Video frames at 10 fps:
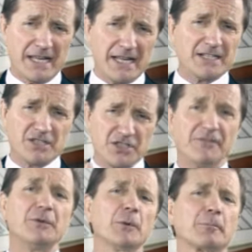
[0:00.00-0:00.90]
it's as
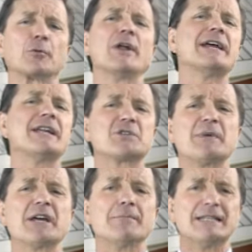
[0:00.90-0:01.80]
if your brain has
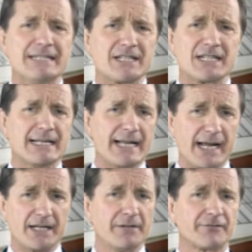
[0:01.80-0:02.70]
become
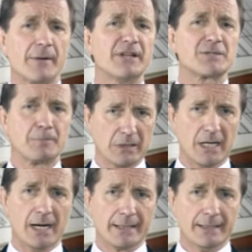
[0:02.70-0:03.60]
disconnected from its
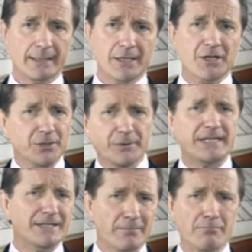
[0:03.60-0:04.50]
plug. You
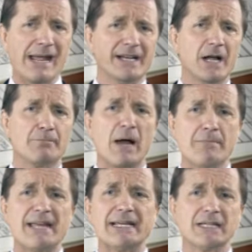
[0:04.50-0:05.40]
need to man up by
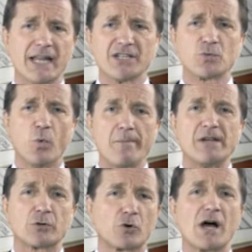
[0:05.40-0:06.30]
making less
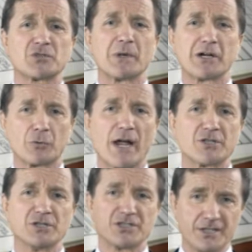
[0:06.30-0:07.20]
wimpy crosswind
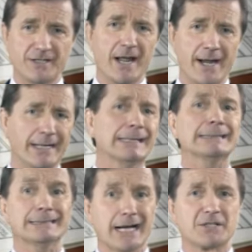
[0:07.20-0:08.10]
corrections today,
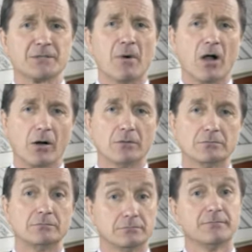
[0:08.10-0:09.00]
not tomorrow."
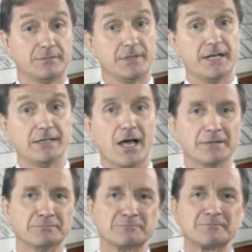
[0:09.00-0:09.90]
The date
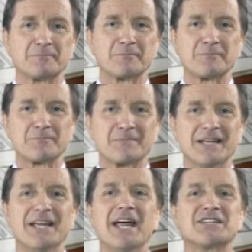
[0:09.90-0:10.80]
line.
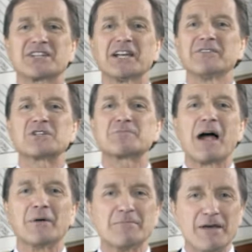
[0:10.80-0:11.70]
Instead of
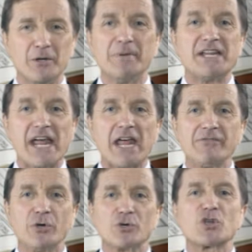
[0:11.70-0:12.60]
inspiring better
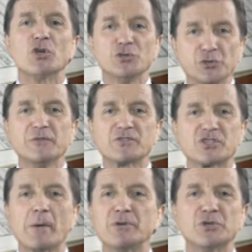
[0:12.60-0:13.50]
behaviors, you've
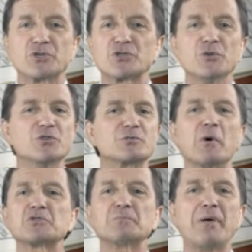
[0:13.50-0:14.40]
summoned your students' most